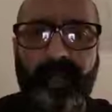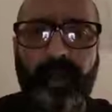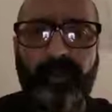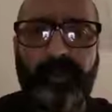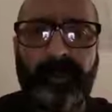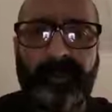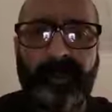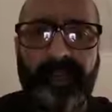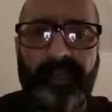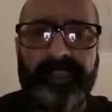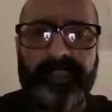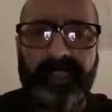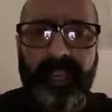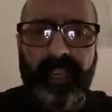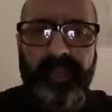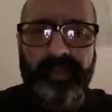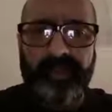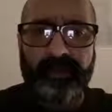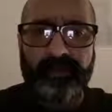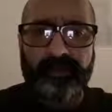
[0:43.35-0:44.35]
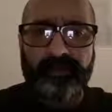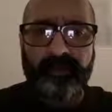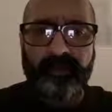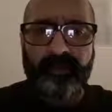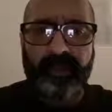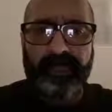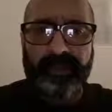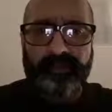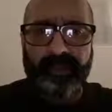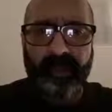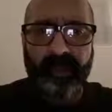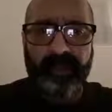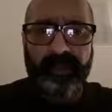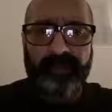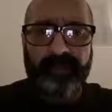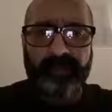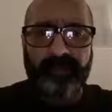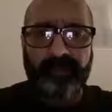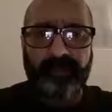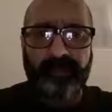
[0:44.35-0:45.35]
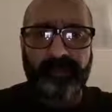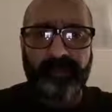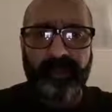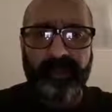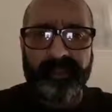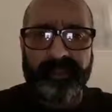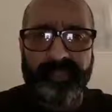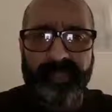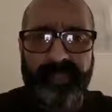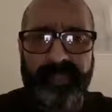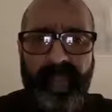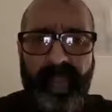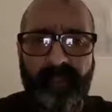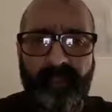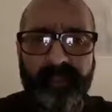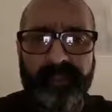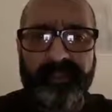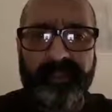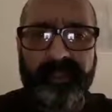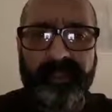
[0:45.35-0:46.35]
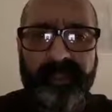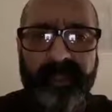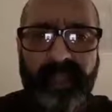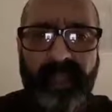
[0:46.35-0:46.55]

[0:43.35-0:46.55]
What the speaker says: Albury Police Station for best part of 13 hours,